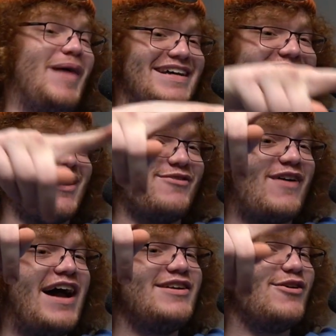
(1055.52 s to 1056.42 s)
myself.
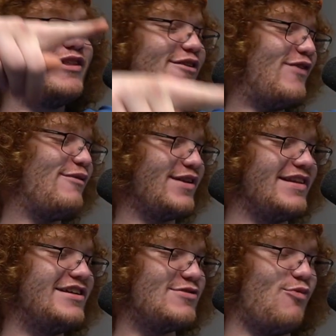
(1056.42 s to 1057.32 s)
I know that if I
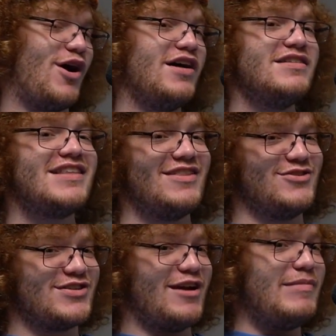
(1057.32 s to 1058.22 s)
release one, then
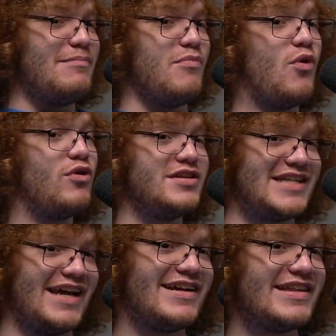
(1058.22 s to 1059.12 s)
there's gonna be more
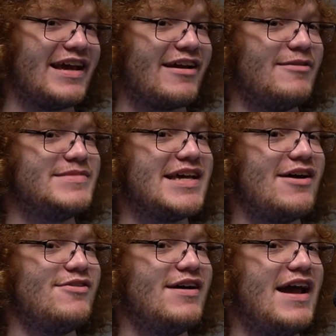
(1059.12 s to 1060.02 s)
data that comes
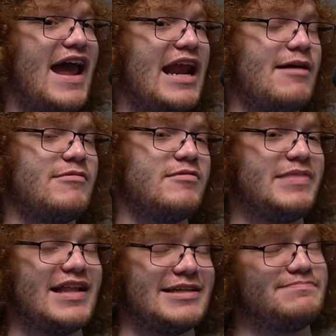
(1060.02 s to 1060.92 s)
out, and I'm gonna
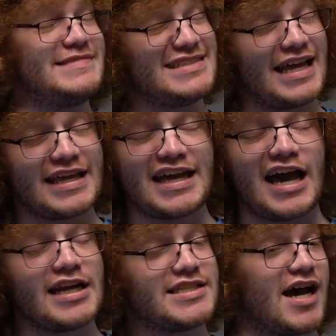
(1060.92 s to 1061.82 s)
be like, I
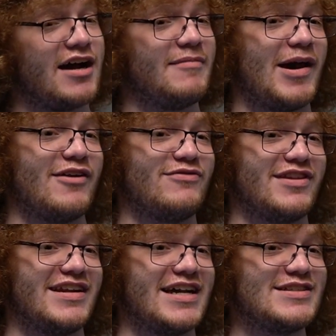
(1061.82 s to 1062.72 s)
gotta talk about it for
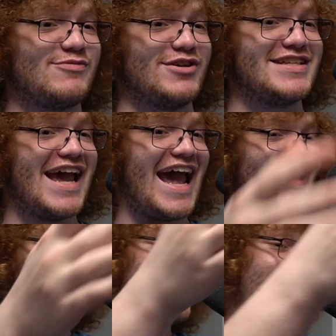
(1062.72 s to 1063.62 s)
the next ones,
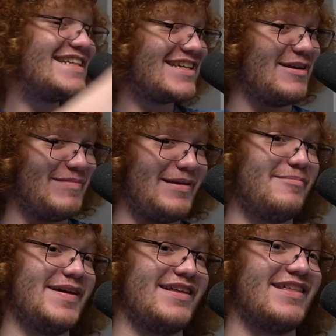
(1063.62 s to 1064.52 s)
and that's gonna be a
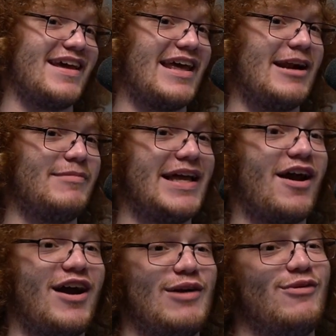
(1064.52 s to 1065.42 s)
big thing. And I'm like,
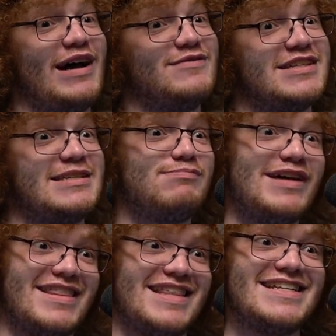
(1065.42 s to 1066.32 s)
all right, well, I have to
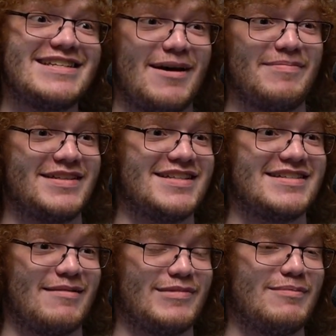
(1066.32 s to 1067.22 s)
split this up into
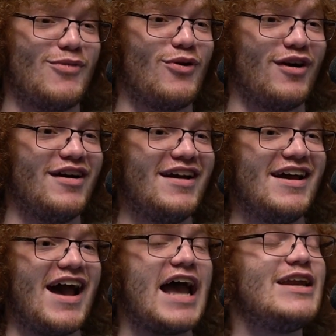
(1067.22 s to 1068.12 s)
something more.
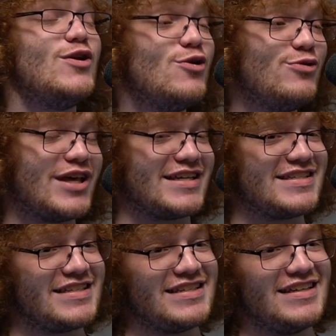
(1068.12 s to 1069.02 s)
I knew
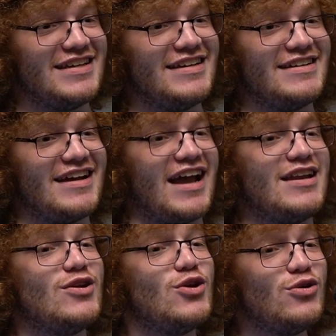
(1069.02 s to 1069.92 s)
this. I
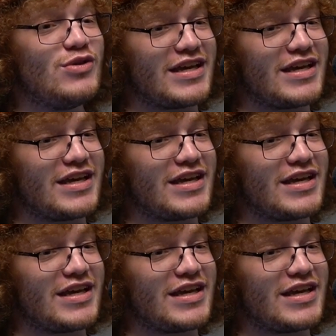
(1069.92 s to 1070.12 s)
knew